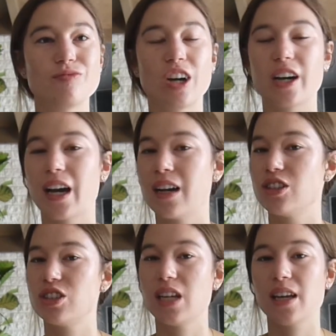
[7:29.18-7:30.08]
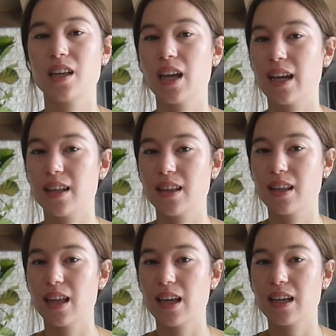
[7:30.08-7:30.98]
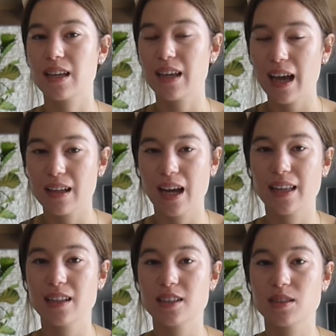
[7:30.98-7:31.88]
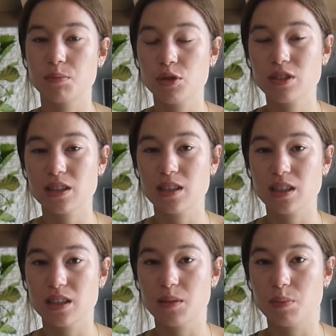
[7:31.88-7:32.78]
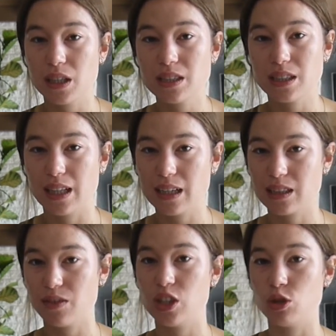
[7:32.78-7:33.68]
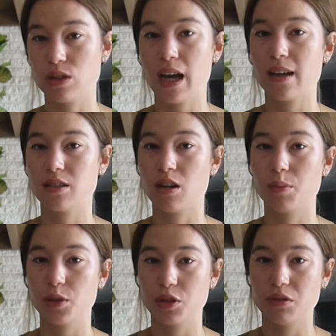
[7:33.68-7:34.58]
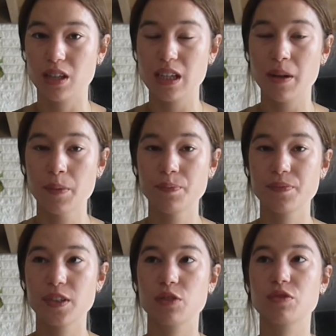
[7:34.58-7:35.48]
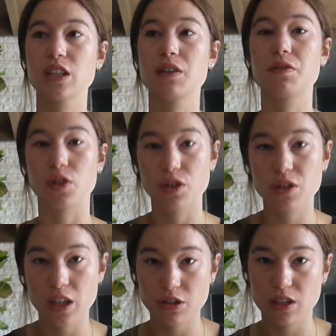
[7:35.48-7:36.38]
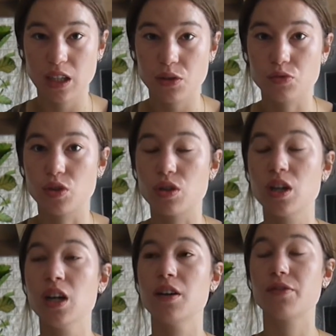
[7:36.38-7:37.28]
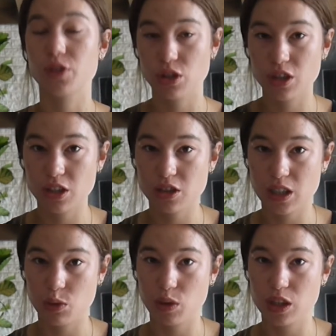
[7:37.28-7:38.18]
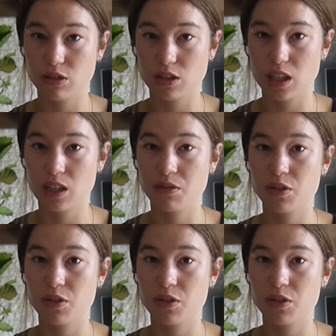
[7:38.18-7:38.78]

are kind of just taking anything they can get. I think it's important to be selective and use that as an opportunity to really further understand the role, further understand what they're looking